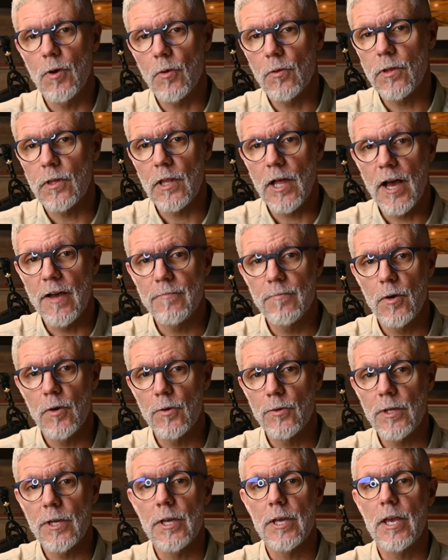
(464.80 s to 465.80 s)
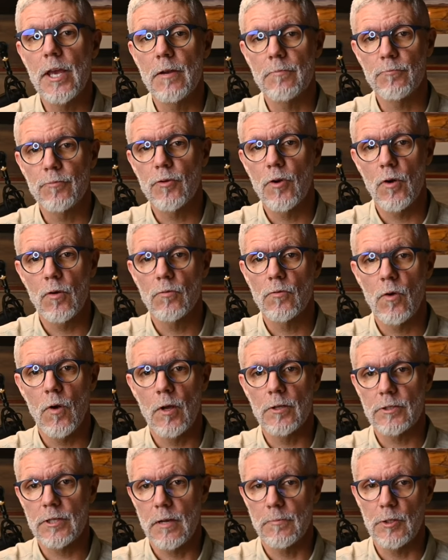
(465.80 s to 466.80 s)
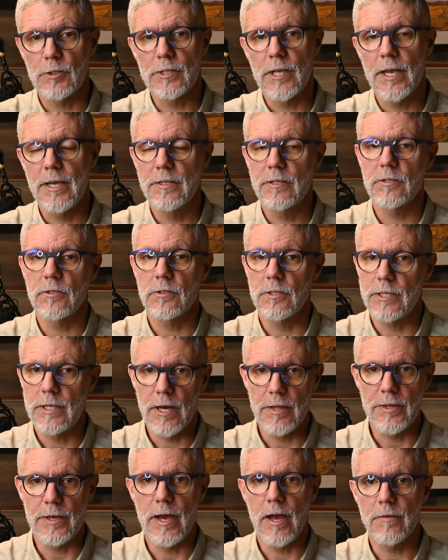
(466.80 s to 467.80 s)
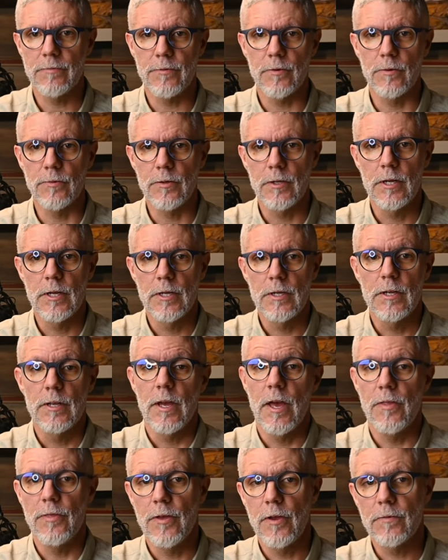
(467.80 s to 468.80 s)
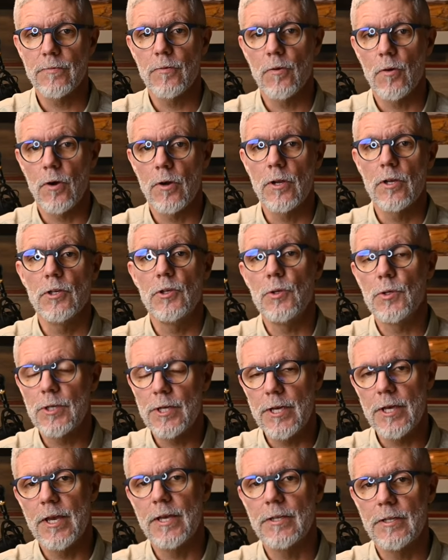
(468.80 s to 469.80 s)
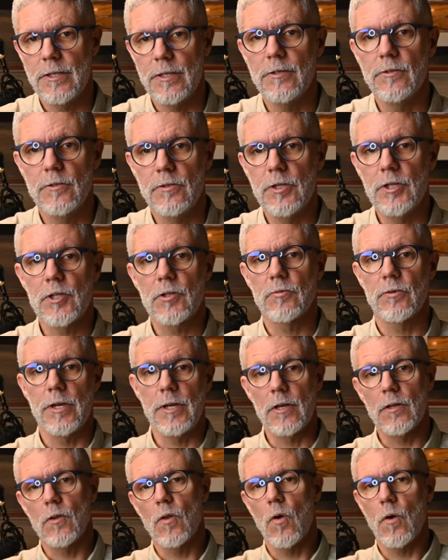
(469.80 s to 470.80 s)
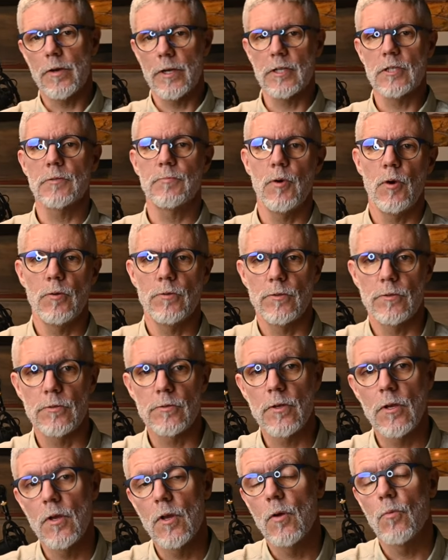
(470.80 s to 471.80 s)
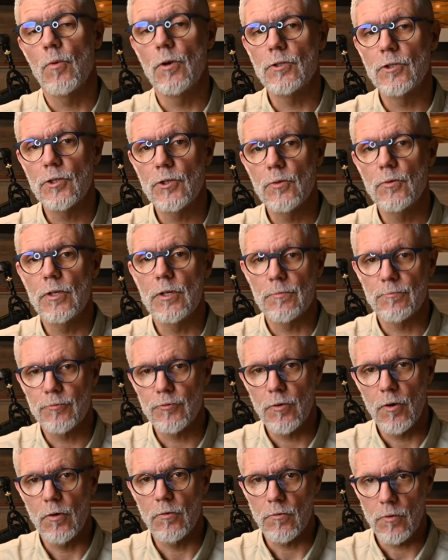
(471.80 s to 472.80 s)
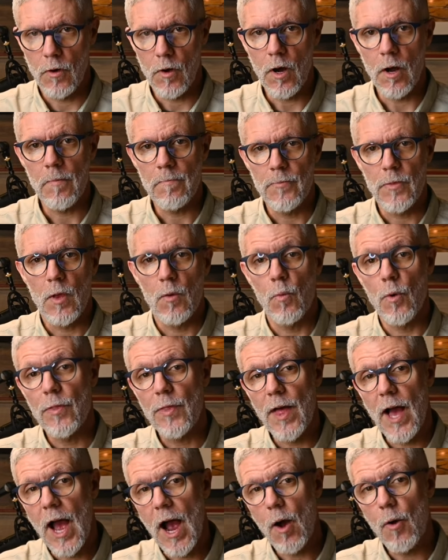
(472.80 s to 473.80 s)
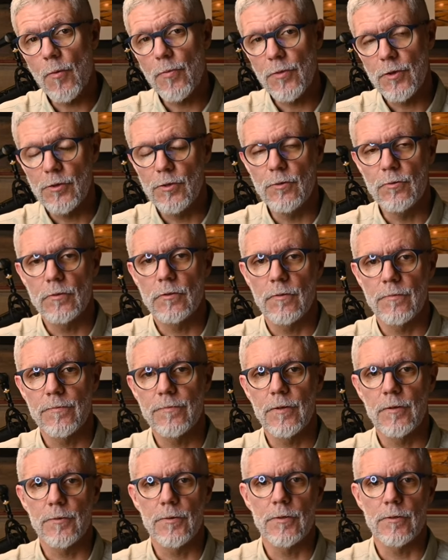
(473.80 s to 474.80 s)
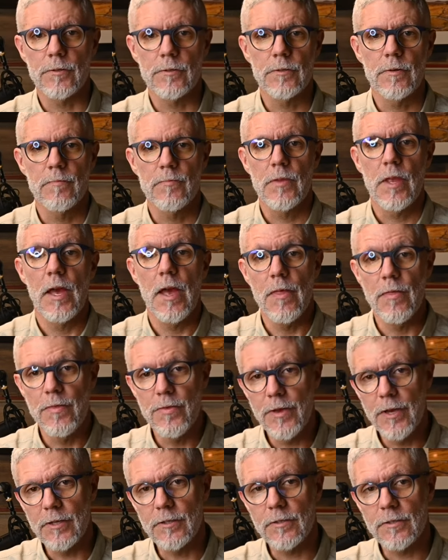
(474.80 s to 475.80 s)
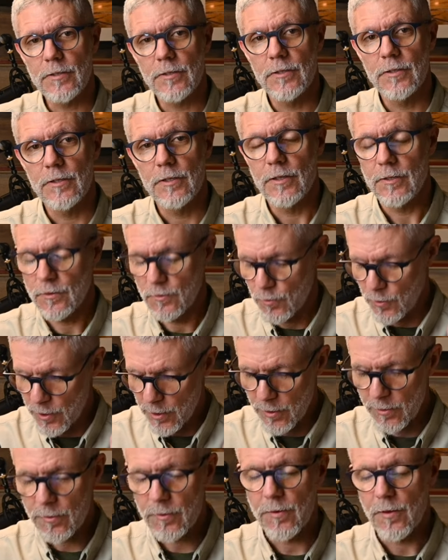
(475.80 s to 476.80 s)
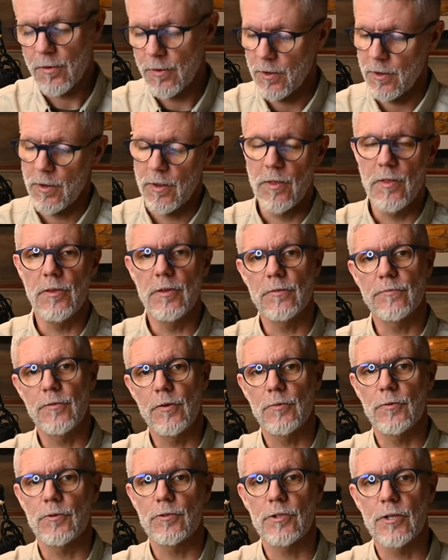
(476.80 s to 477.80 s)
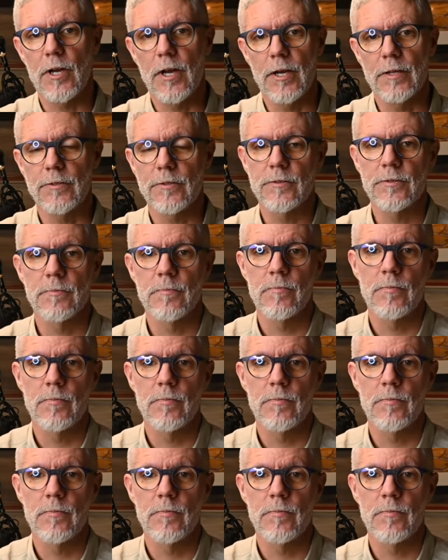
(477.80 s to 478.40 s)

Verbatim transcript: both live mode and pro raw simultaneously on the iPhone, and therefore you can't easily create long exposures when shooting pro raw without the use of filters. And this is where this filter shines.